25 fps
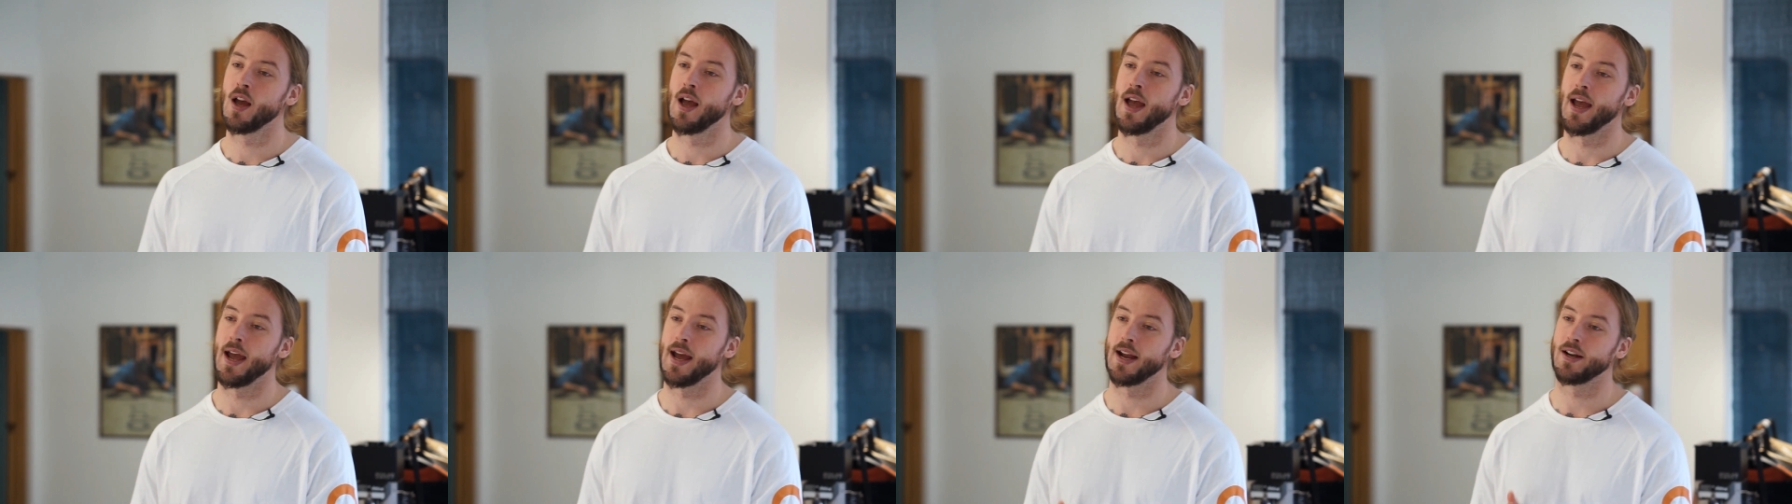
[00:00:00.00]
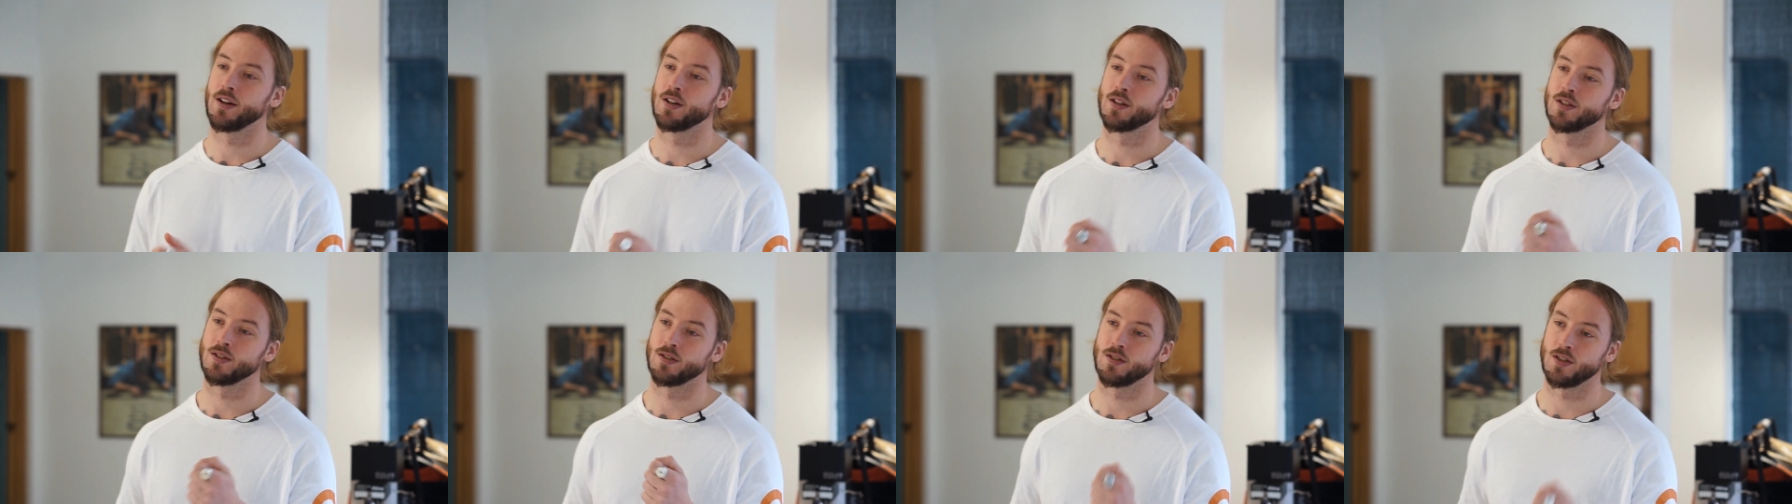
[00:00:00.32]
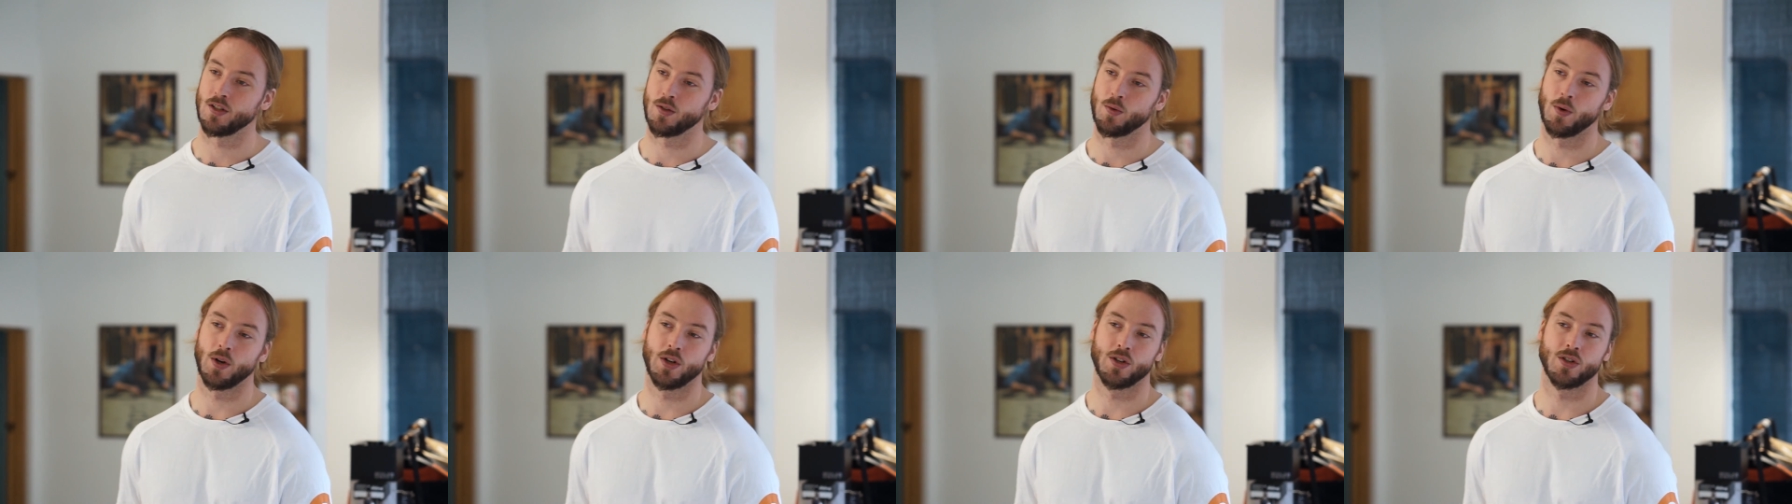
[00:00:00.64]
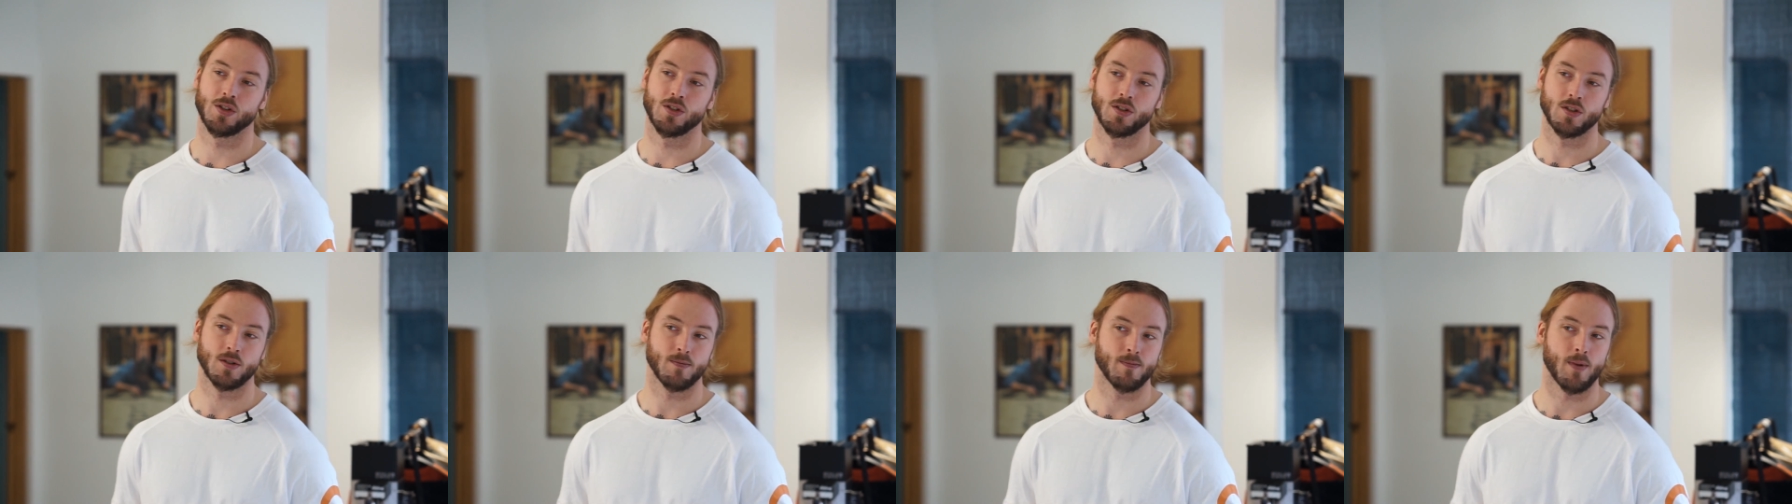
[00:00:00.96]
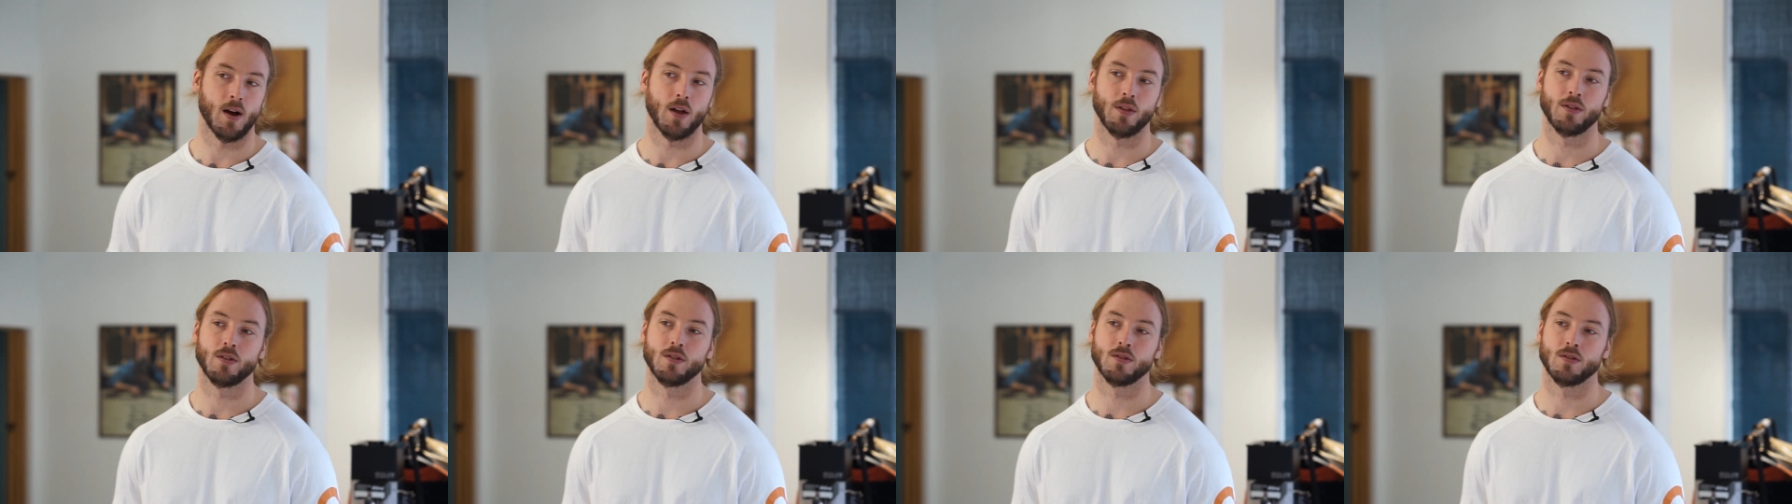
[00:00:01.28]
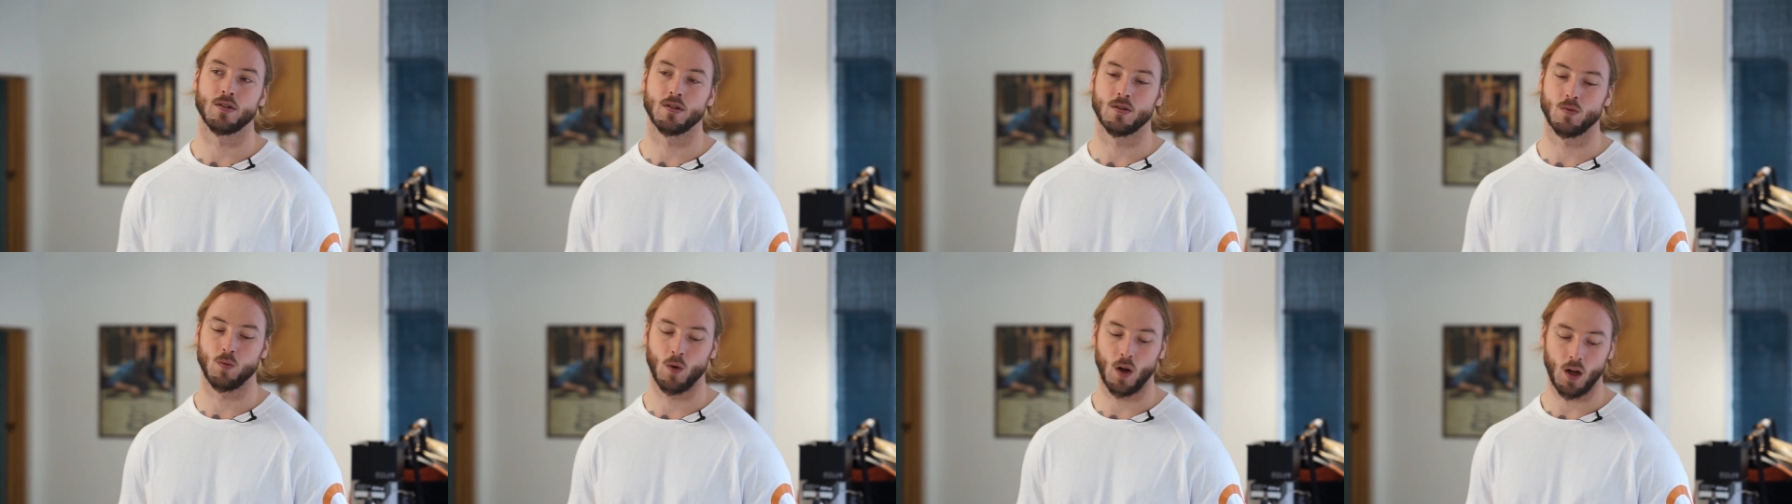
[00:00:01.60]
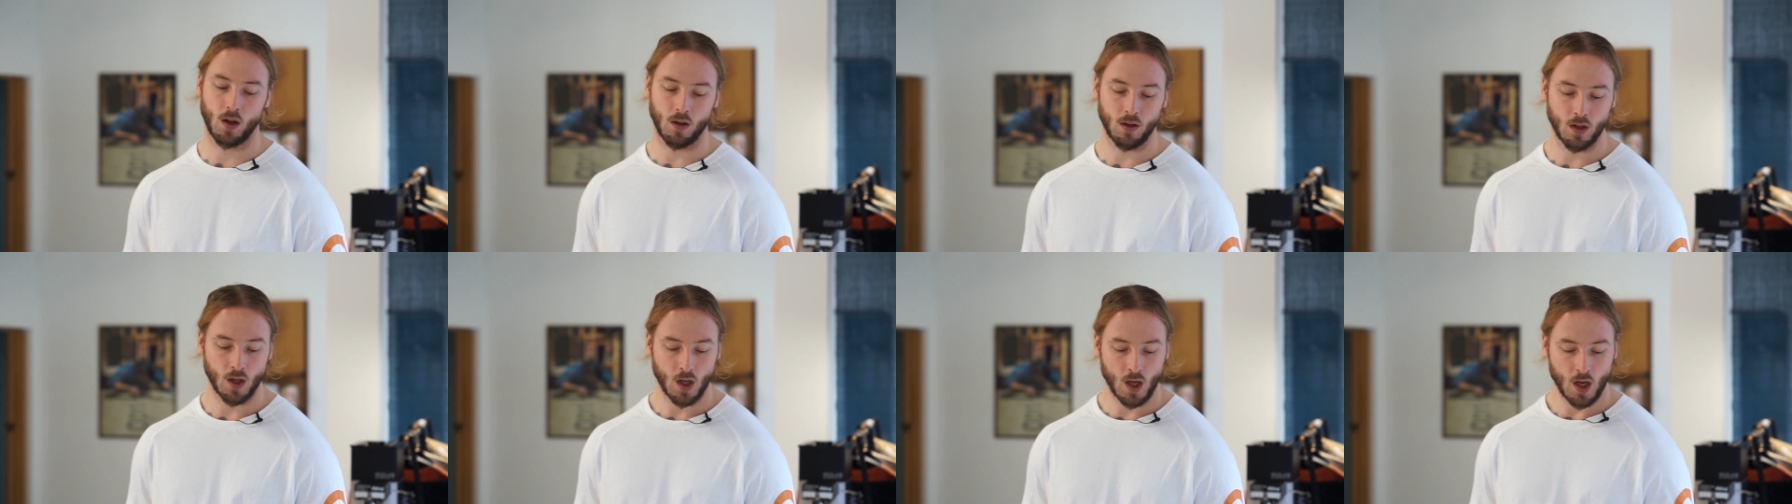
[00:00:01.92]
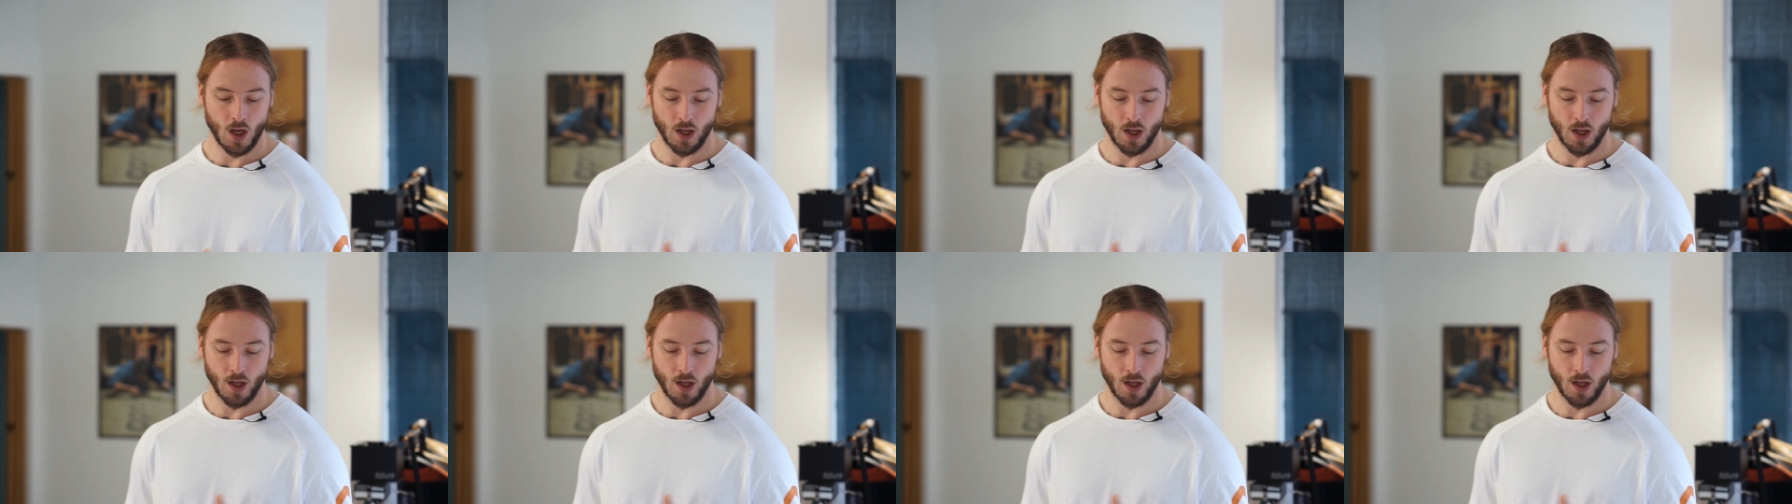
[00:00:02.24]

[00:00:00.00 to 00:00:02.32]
and considerations about this as well.